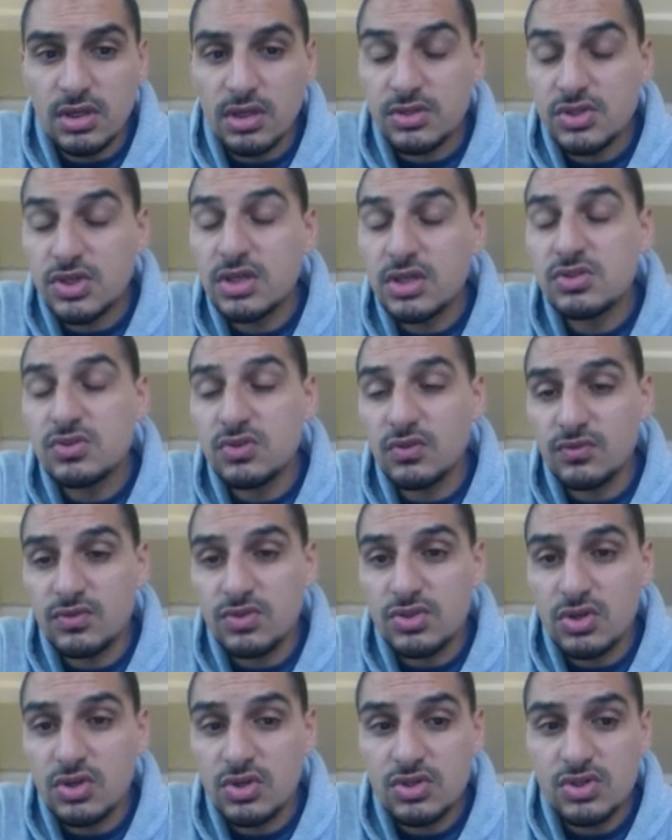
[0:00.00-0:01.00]
change of
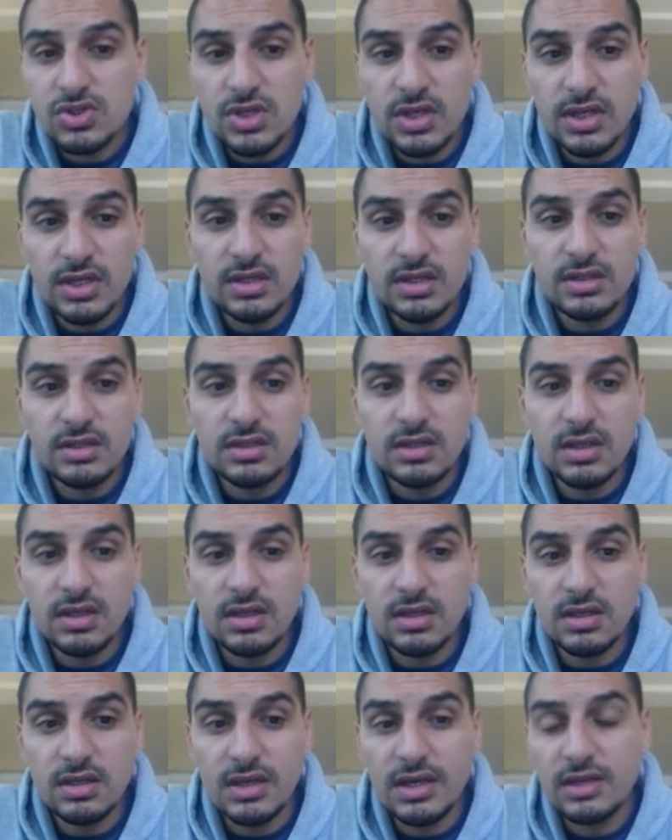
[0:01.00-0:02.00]
charge in
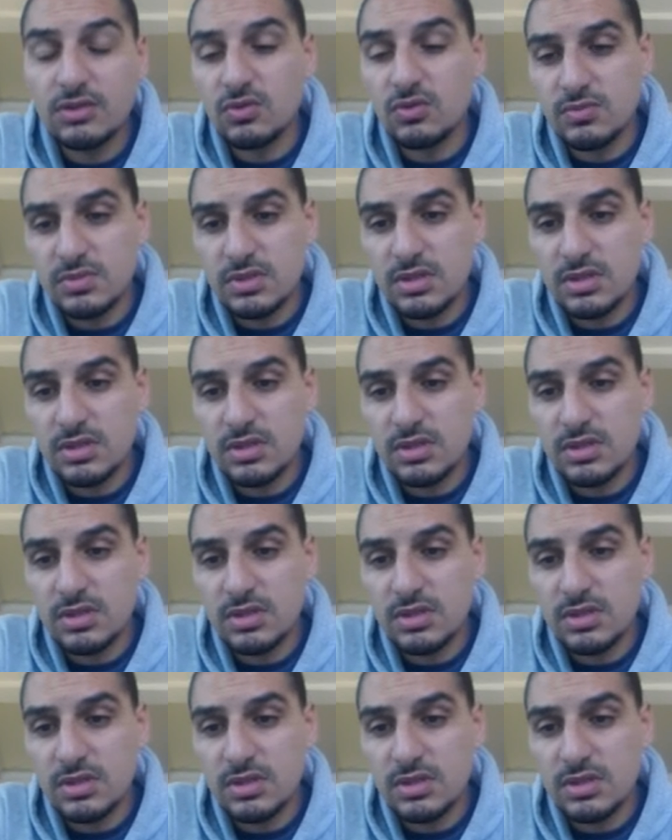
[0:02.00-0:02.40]
atoms.